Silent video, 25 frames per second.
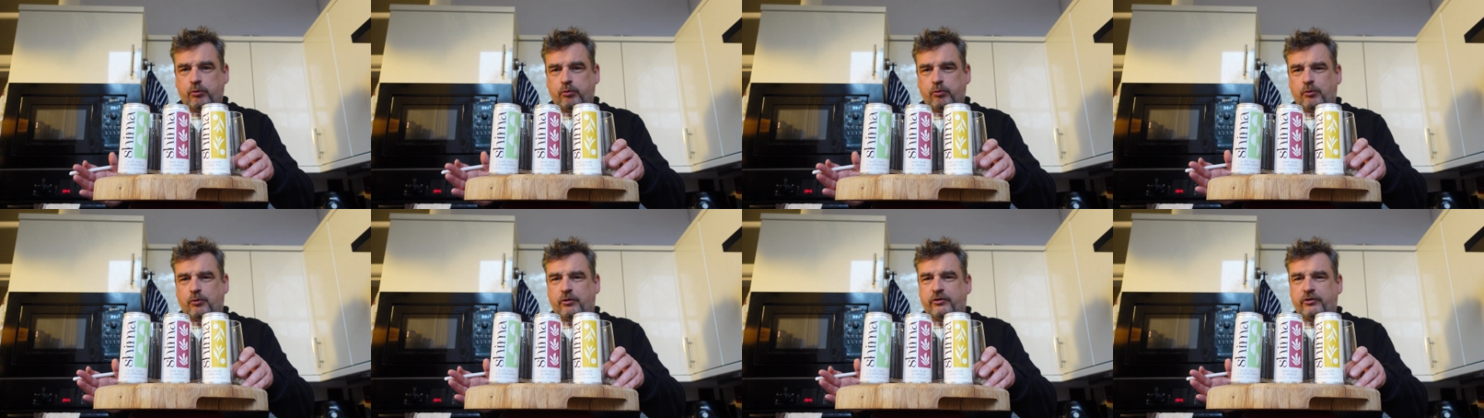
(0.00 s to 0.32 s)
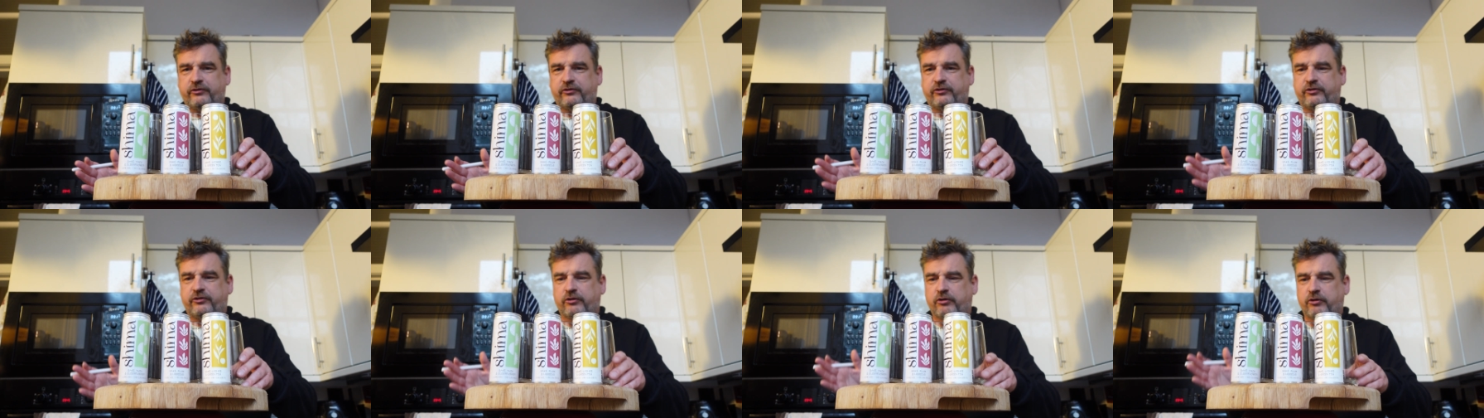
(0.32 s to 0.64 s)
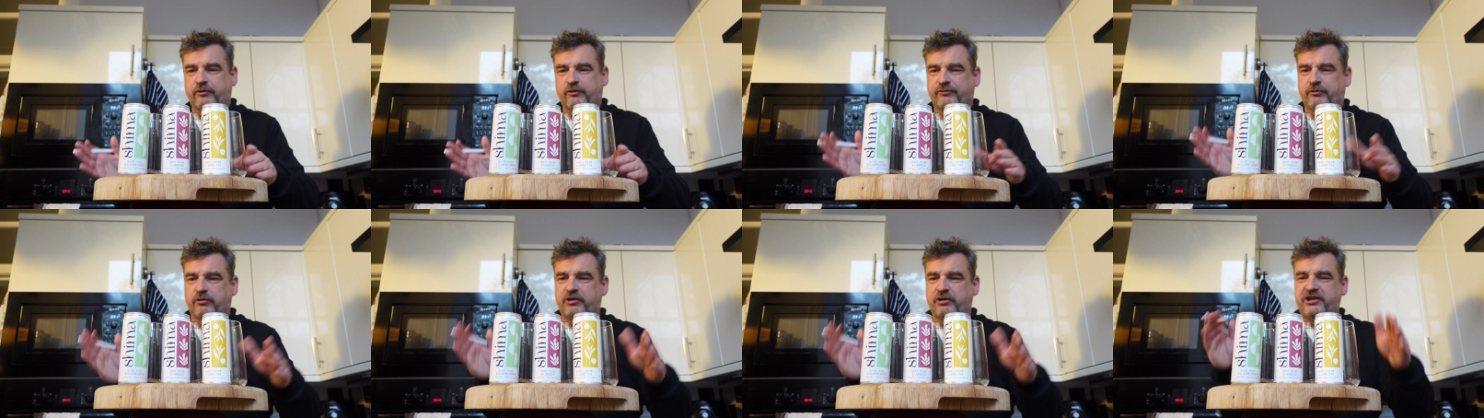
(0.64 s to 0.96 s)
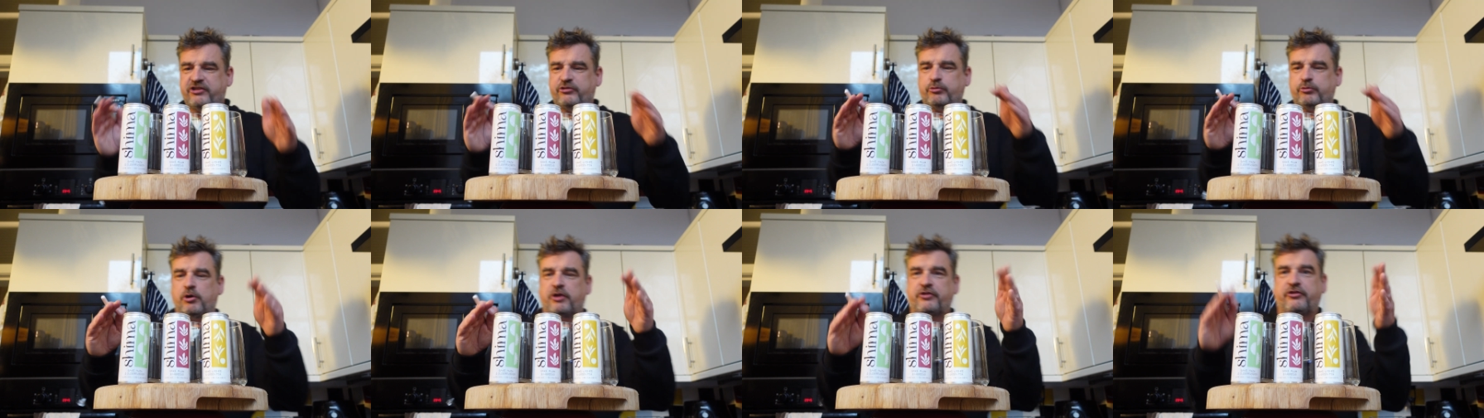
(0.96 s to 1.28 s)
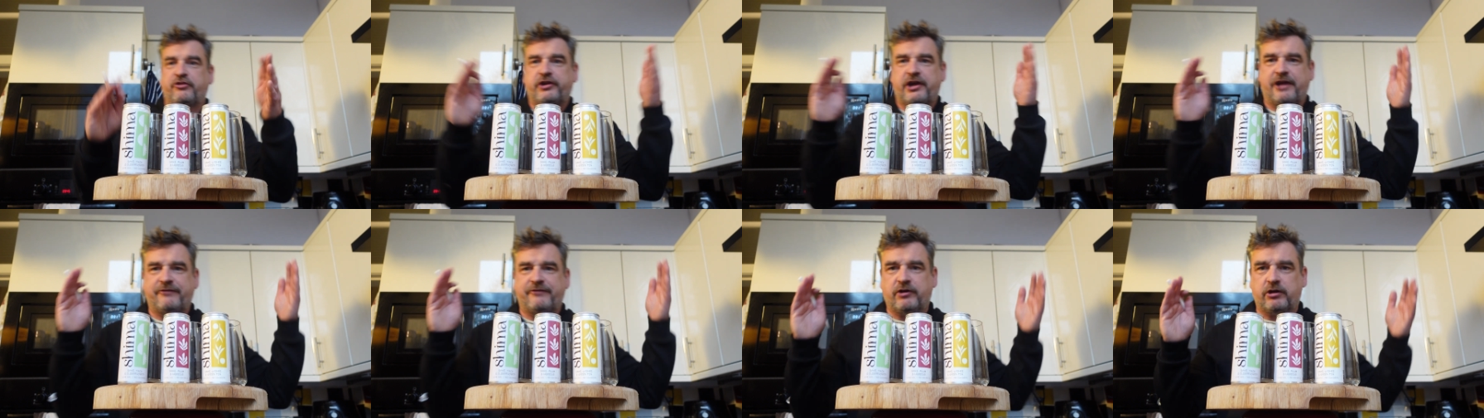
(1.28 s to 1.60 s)
was for each one to
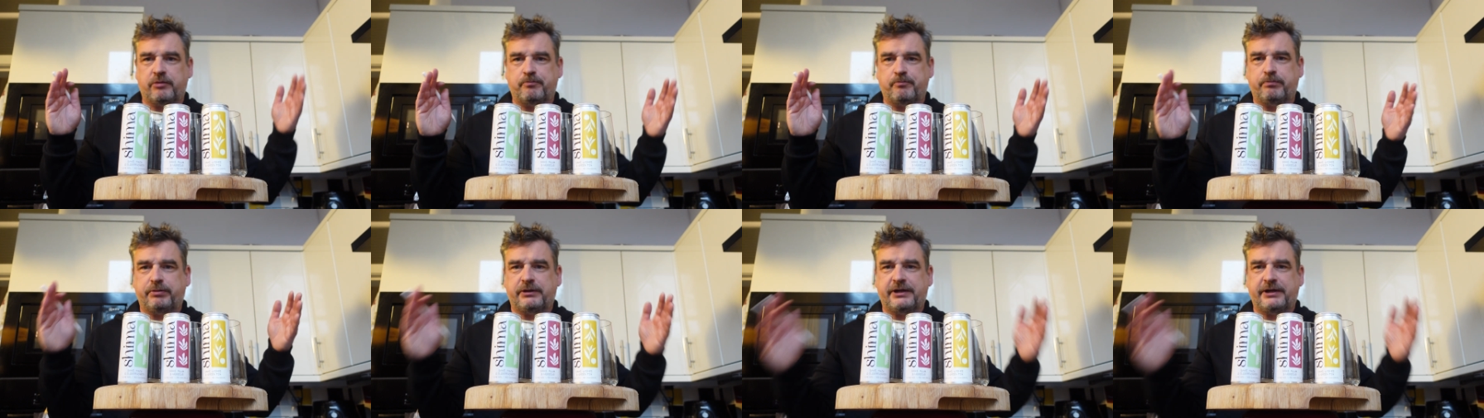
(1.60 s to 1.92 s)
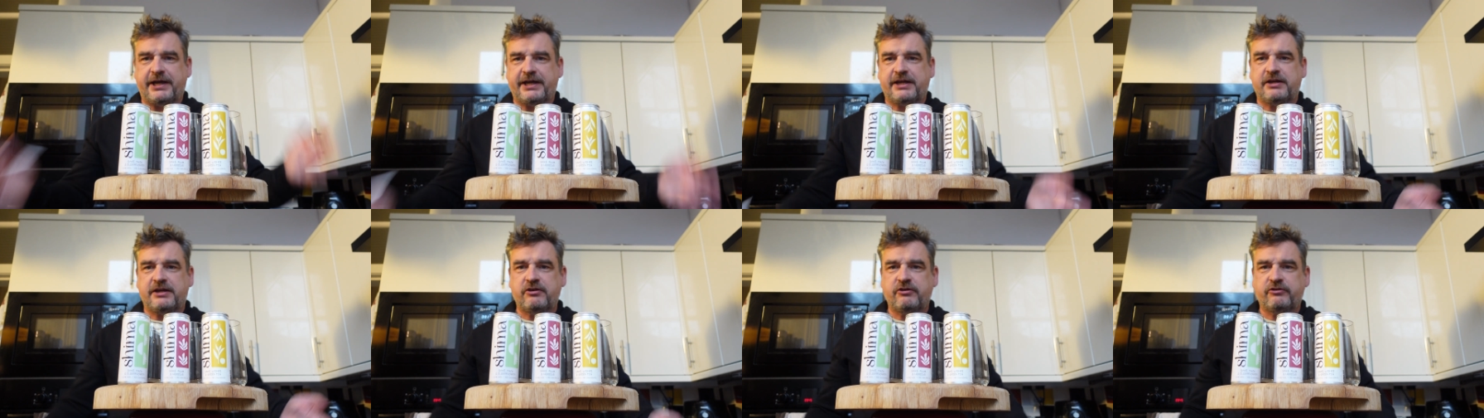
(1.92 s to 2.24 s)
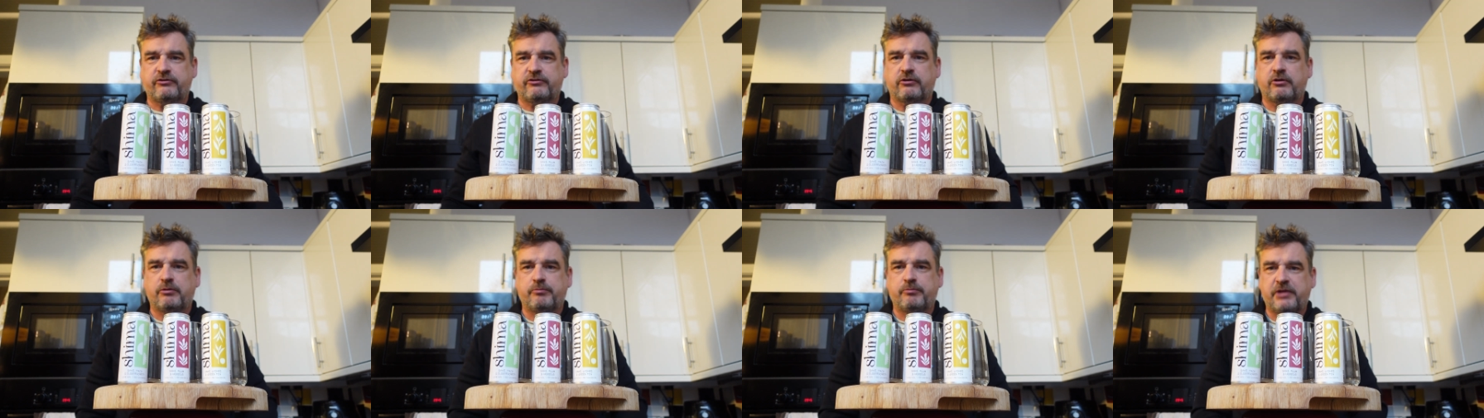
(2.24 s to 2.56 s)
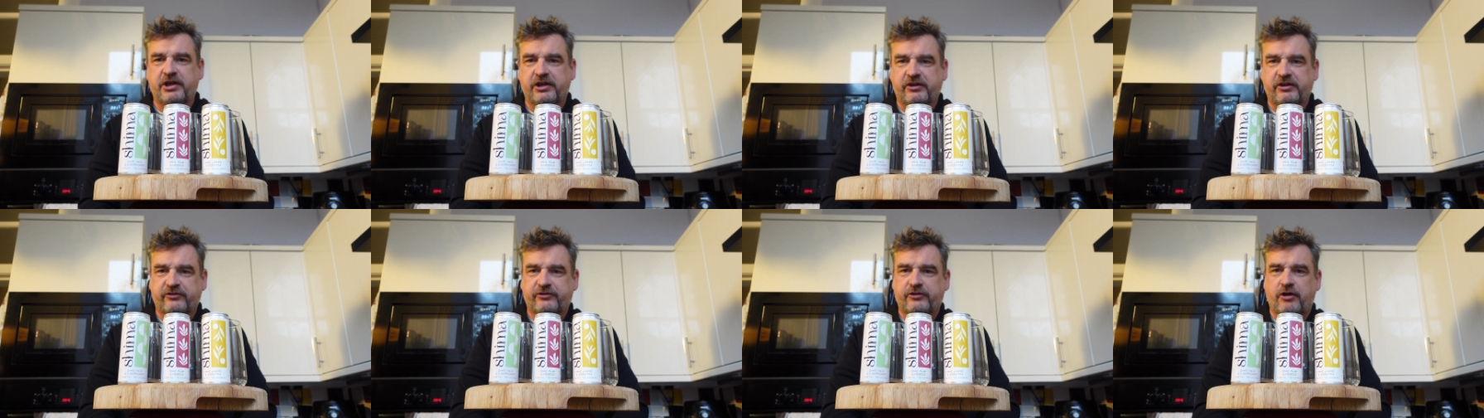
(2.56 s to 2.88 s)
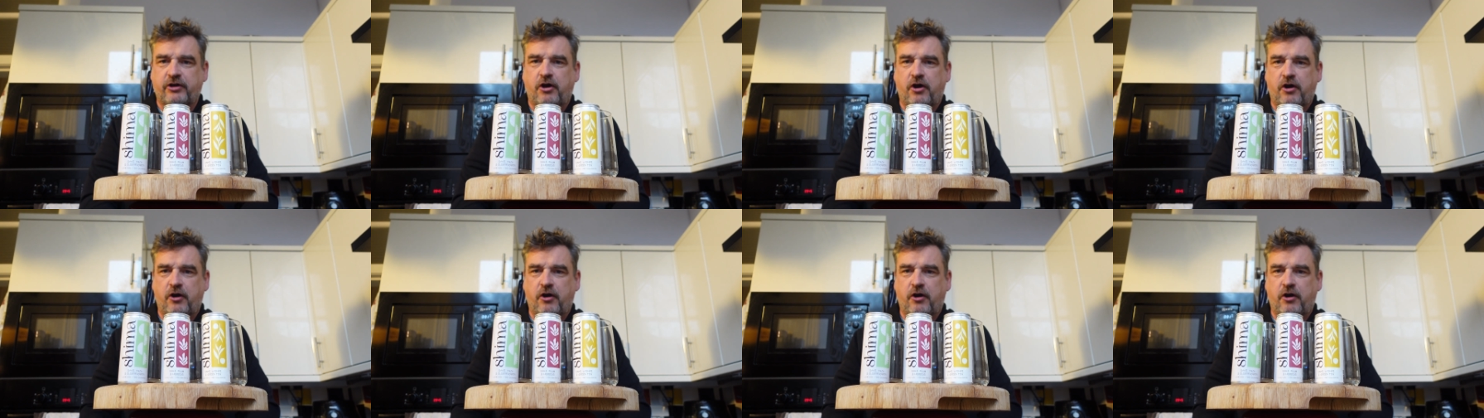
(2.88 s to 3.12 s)
have a blend or a mix